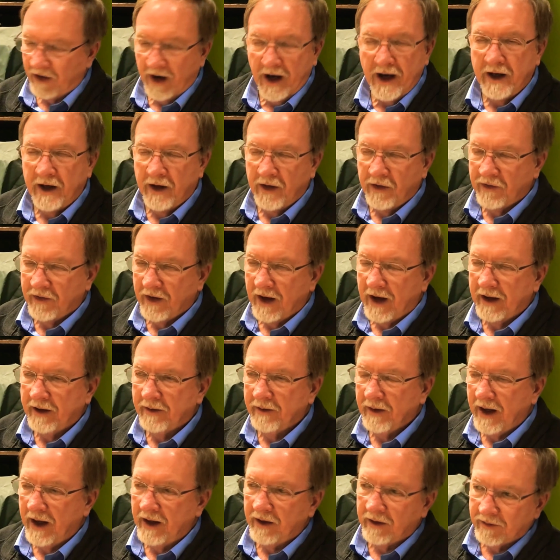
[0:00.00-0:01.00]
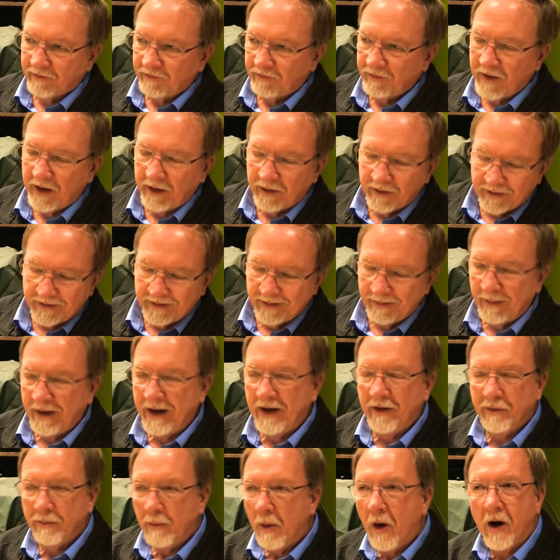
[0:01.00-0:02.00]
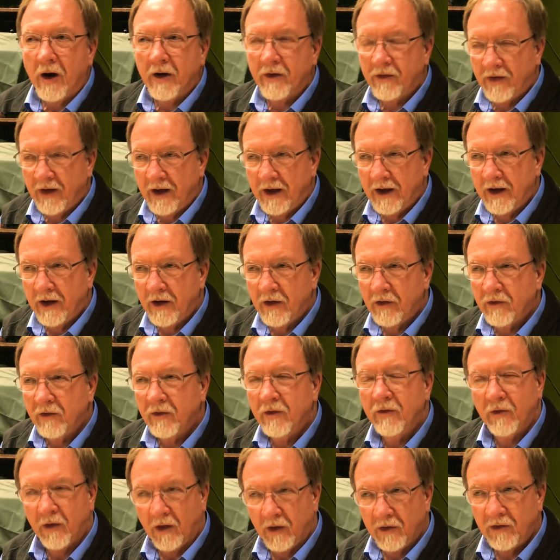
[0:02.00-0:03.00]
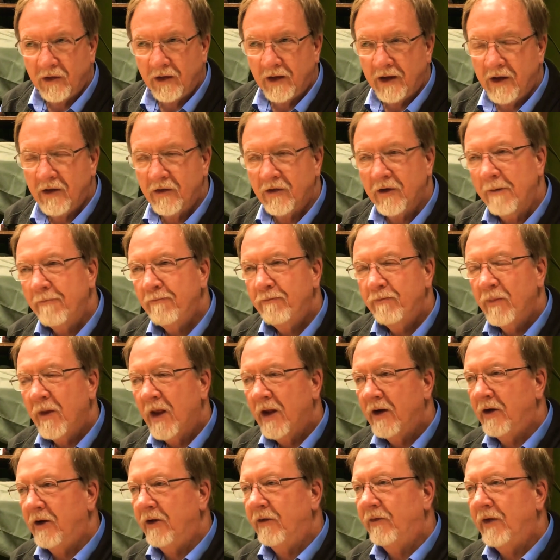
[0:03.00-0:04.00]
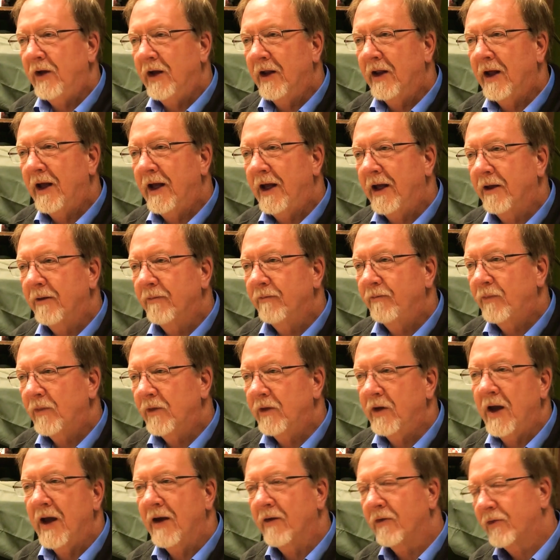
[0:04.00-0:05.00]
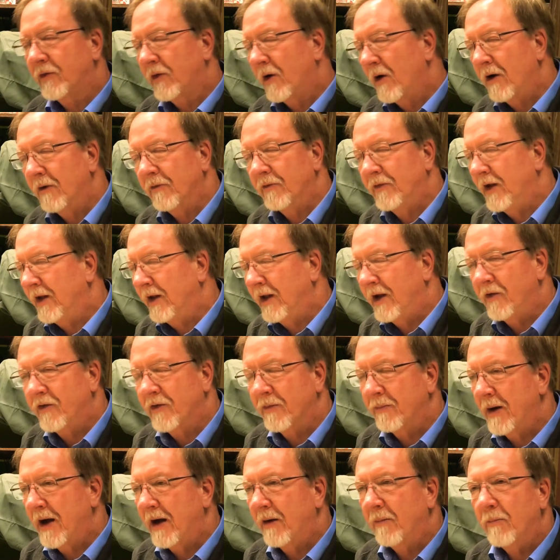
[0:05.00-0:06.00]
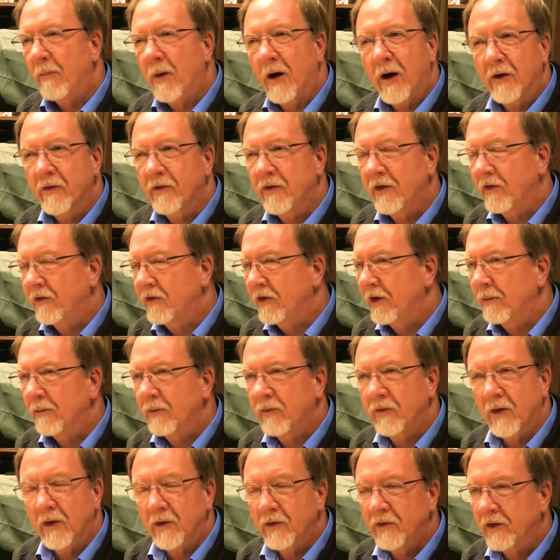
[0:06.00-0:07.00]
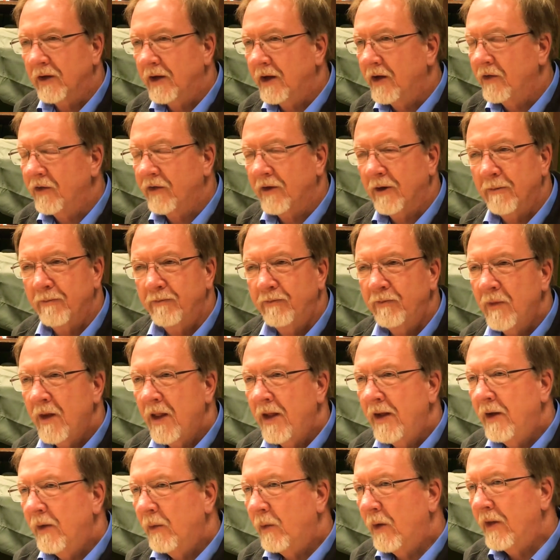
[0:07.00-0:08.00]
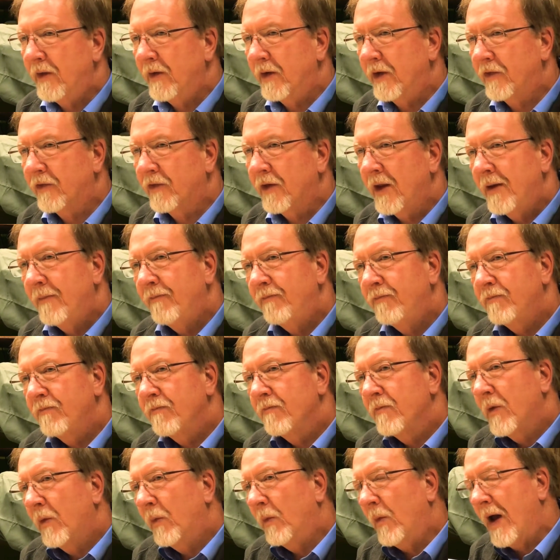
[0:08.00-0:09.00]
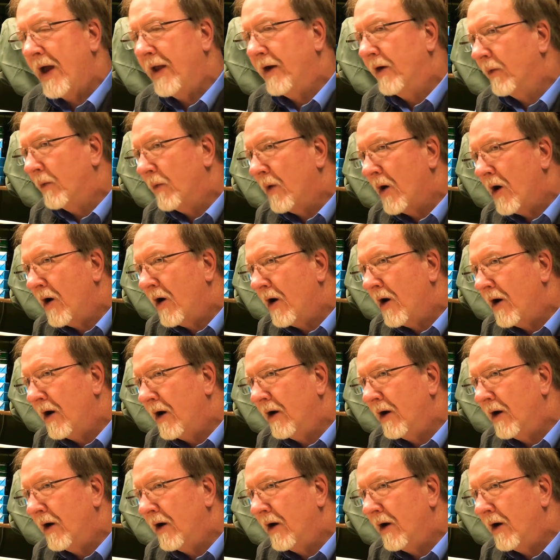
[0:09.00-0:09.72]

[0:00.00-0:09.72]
China is is Marxist, socialist? Do you feel do you have strong feelings about Marxism, socialism, whether it's right or wrong?